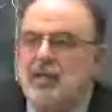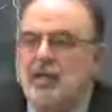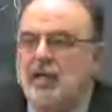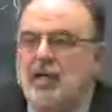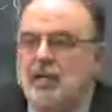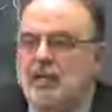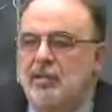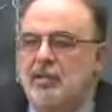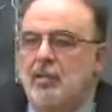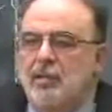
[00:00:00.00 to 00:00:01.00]
and the carts
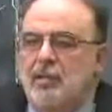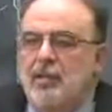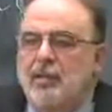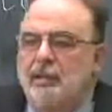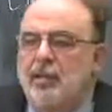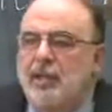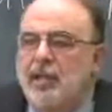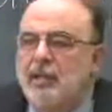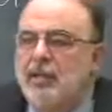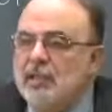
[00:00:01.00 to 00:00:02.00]
opened up and
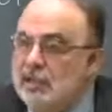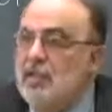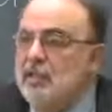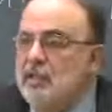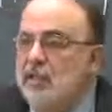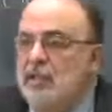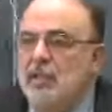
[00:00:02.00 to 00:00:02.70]
became the stage.